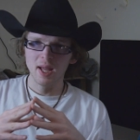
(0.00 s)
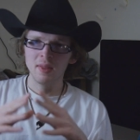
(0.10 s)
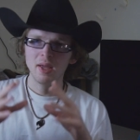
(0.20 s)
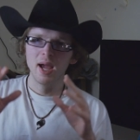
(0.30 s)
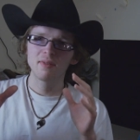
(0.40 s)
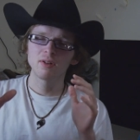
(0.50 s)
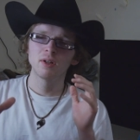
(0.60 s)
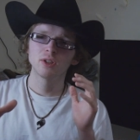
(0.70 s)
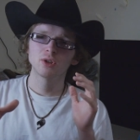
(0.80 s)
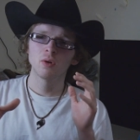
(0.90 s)
And they have to
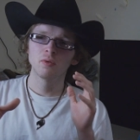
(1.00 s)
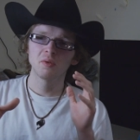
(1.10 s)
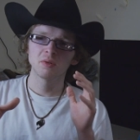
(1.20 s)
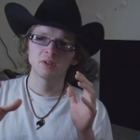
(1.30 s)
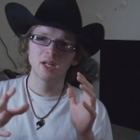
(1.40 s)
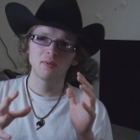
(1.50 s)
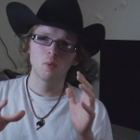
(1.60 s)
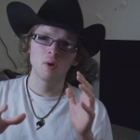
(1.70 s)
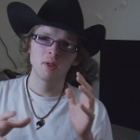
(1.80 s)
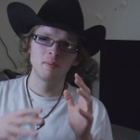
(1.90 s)
just sort of, instead
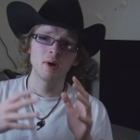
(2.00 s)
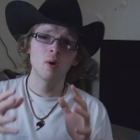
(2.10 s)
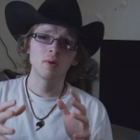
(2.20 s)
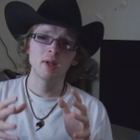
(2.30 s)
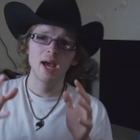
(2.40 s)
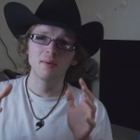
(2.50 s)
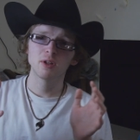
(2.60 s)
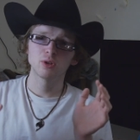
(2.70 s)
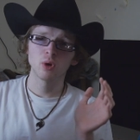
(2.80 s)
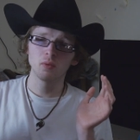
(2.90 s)
of where they build, they have
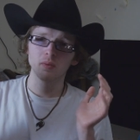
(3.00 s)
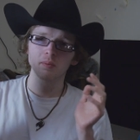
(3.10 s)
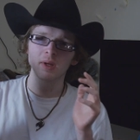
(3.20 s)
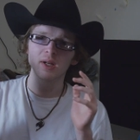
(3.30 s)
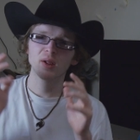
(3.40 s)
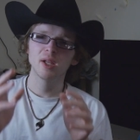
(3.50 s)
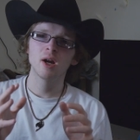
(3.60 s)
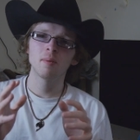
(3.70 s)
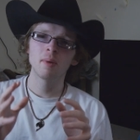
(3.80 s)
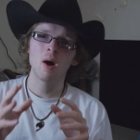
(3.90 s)
to sort of be
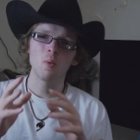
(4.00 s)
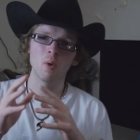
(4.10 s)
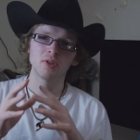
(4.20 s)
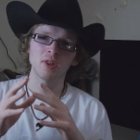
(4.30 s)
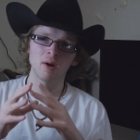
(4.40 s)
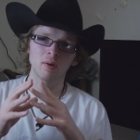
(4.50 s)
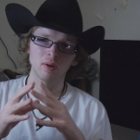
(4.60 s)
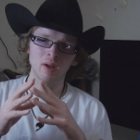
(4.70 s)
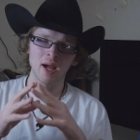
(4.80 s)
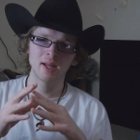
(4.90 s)
clear about what they're
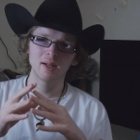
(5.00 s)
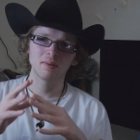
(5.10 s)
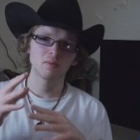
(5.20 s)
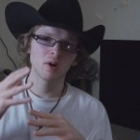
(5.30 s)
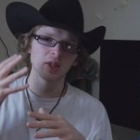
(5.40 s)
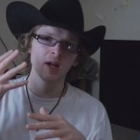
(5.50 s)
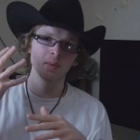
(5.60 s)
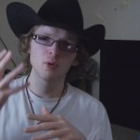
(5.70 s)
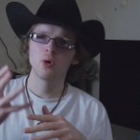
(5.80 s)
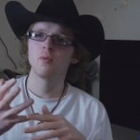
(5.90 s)
like, what they
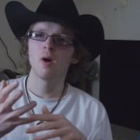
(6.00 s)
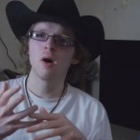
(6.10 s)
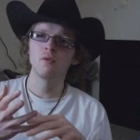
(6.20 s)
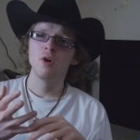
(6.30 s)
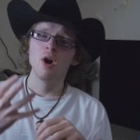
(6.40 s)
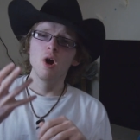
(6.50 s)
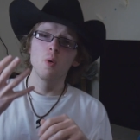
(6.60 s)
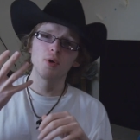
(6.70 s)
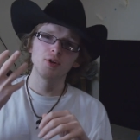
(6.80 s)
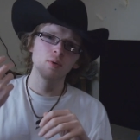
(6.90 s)
approve of,
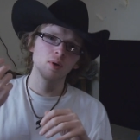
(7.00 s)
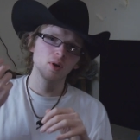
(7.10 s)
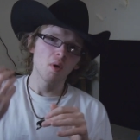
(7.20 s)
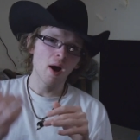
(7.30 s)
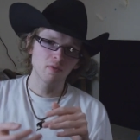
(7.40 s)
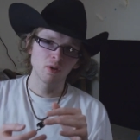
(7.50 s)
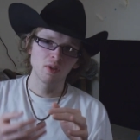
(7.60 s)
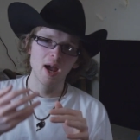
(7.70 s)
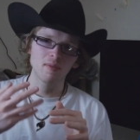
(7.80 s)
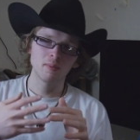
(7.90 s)
what they're going to go after.
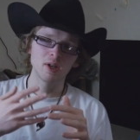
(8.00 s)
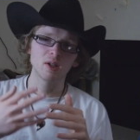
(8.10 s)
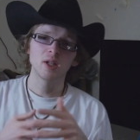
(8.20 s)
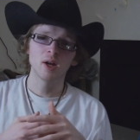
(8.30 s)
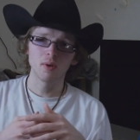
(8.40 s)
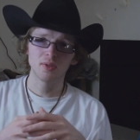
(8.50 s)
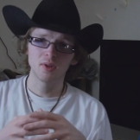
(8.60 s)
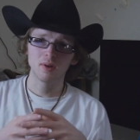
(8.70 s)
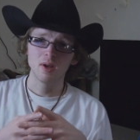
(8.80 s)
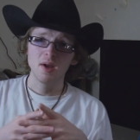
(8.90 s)
They have to be clear with it.